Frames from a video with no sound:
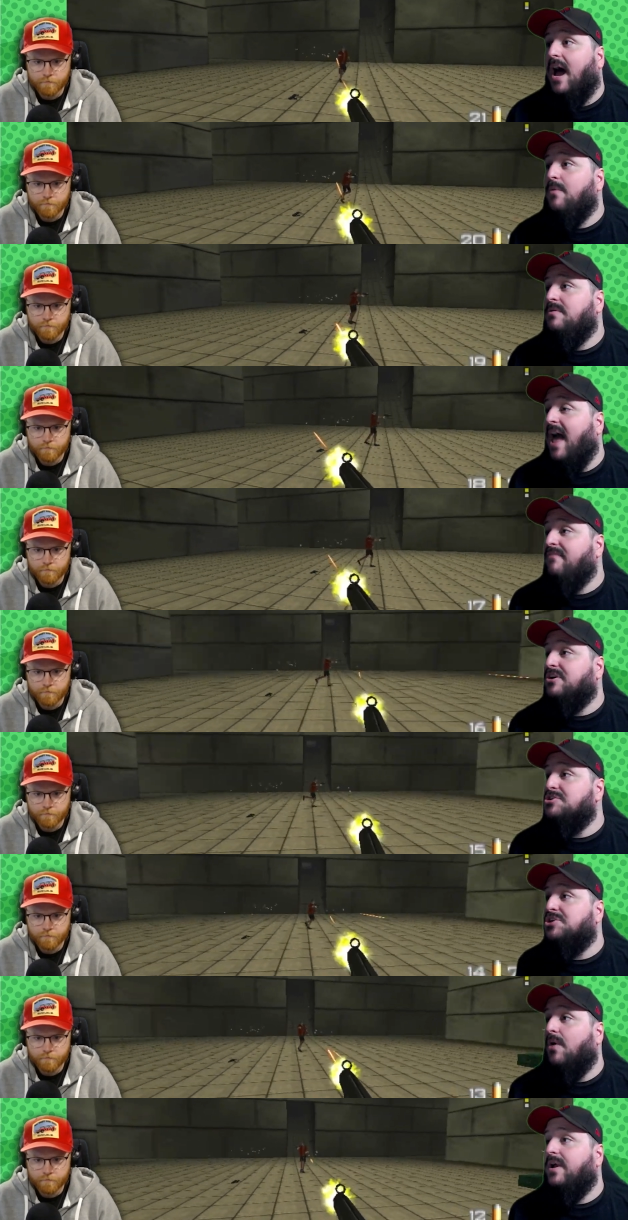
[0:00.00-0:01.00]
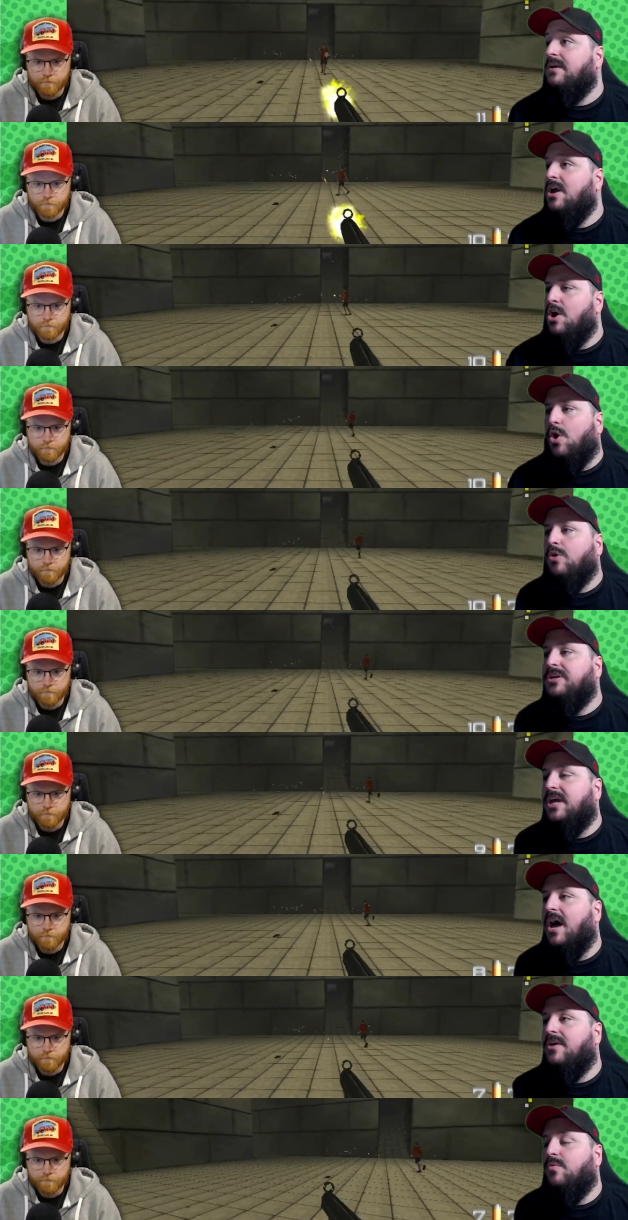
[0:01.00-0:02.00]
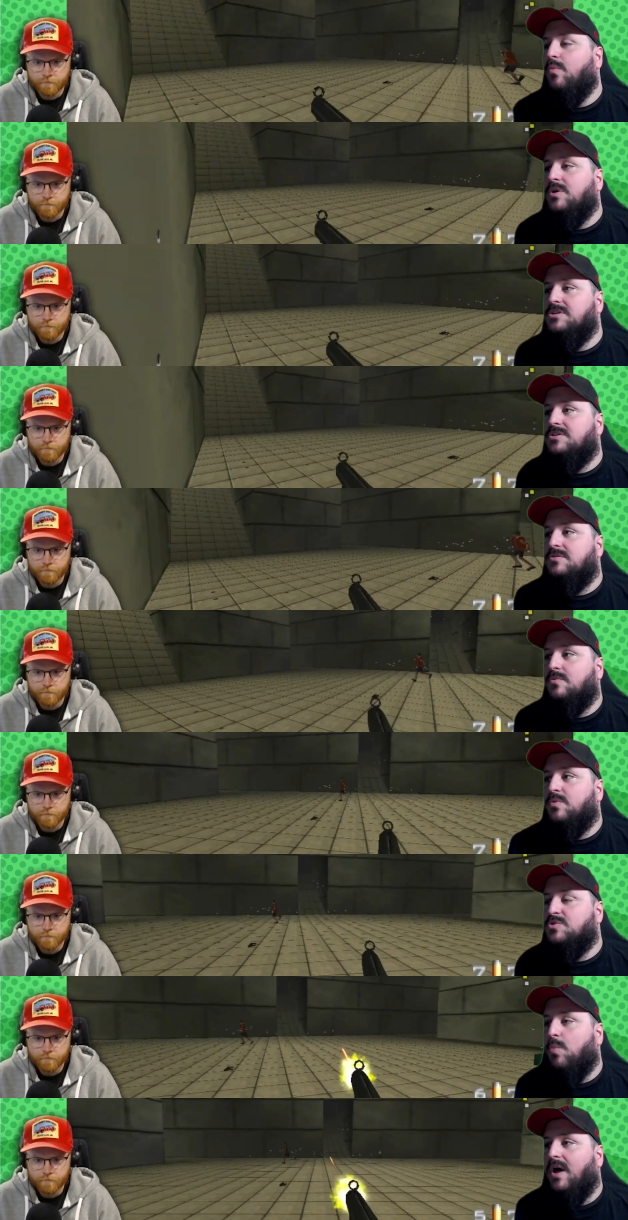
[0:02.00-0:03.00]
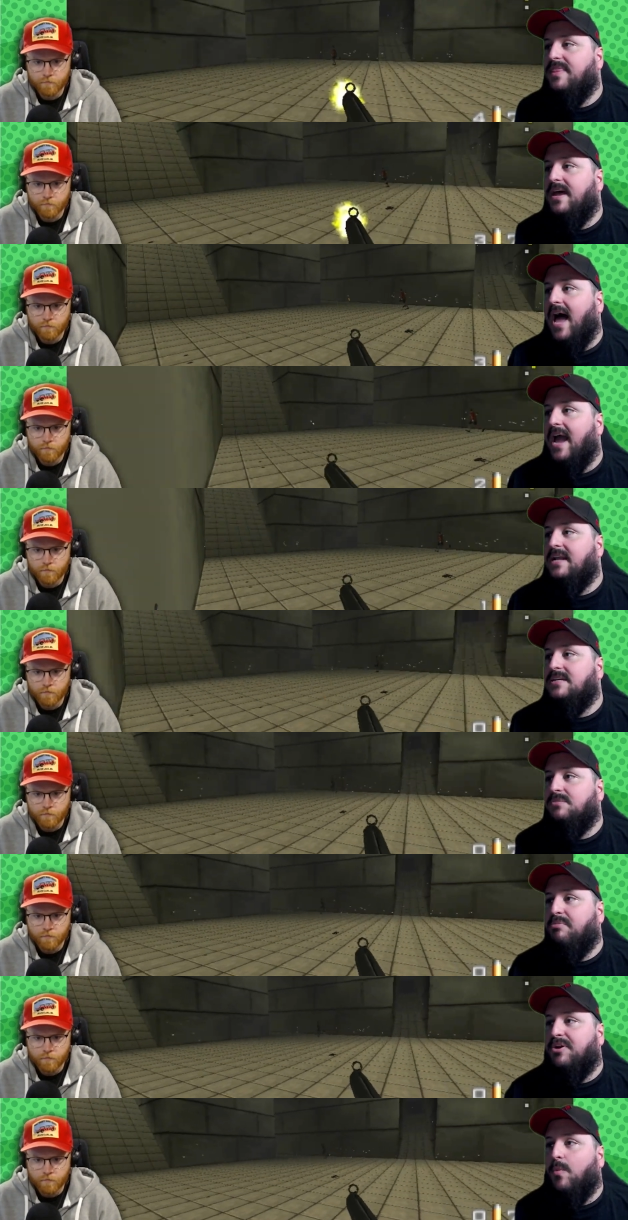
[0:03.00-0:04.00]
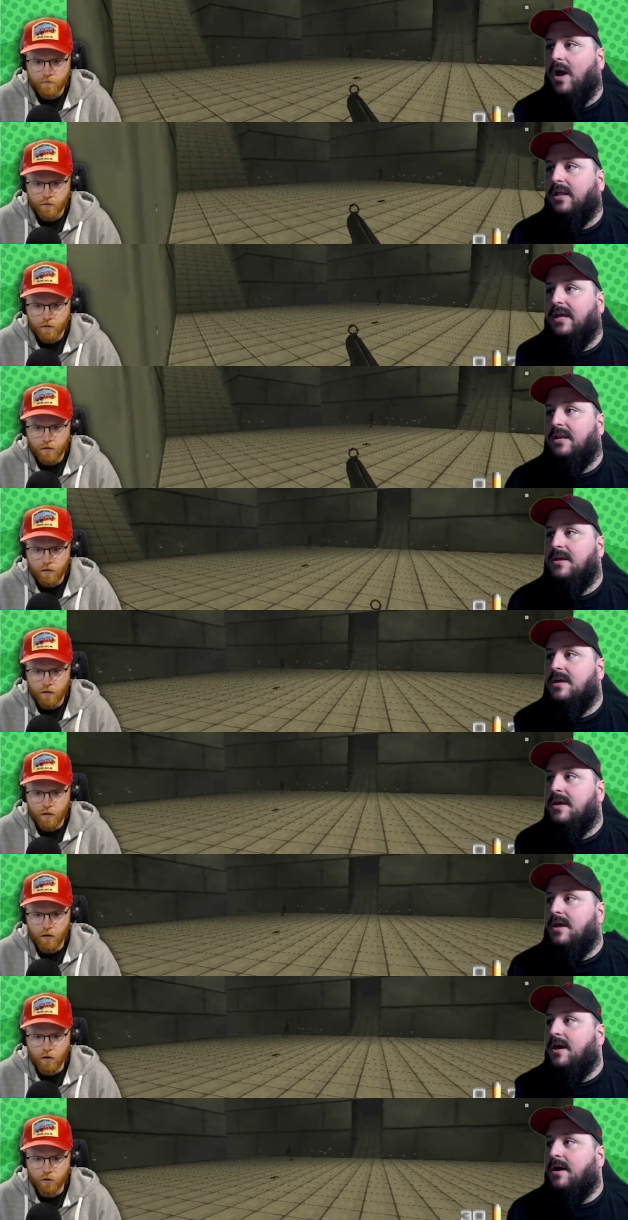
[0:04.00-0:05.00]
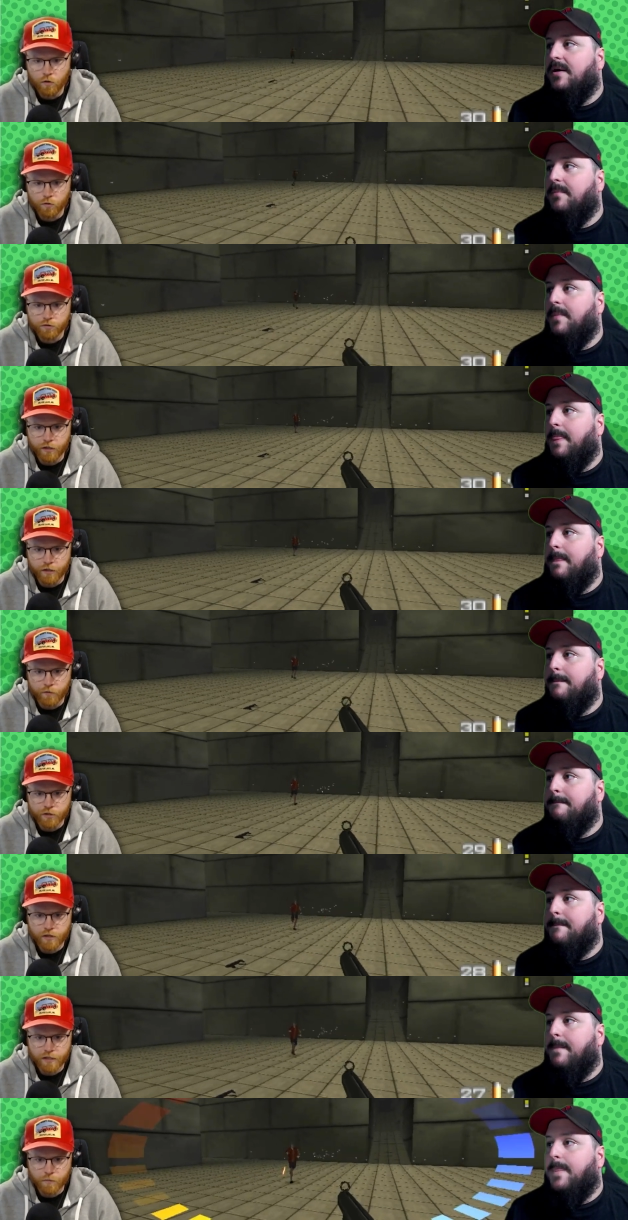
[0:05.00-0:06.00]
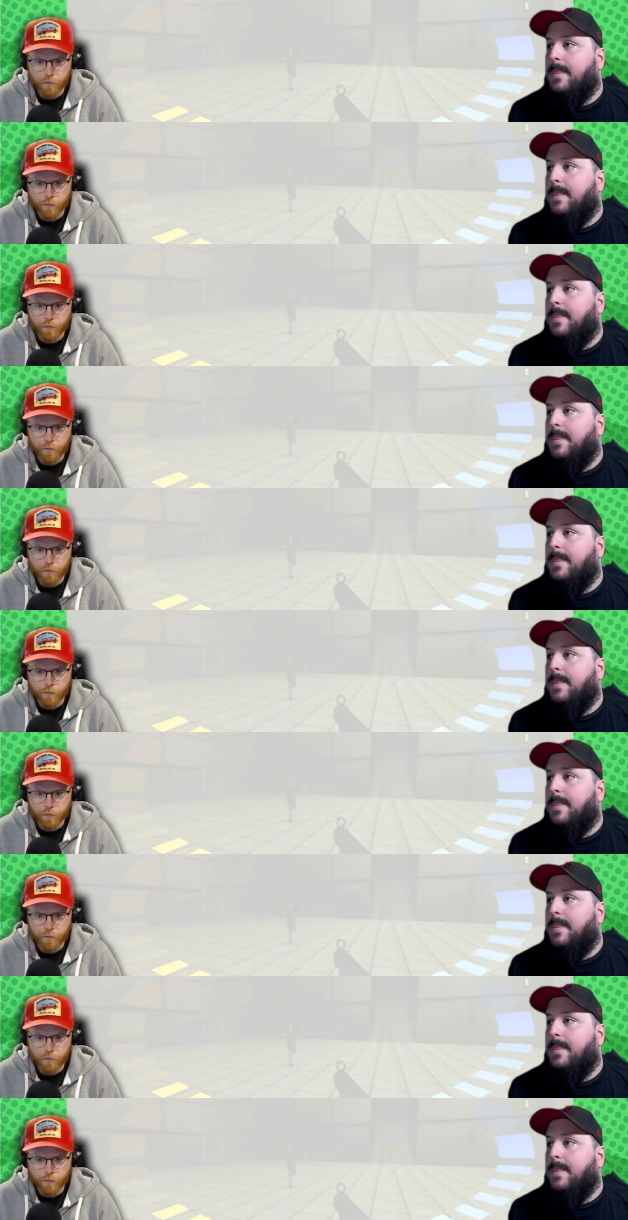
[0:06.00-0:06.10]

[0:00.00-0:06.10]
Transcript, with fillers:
Speaker 1: I would have a good showing. Golden Gun was was one that I did pretty well in. Oh, uh, Golden Gun, we sh- that's what we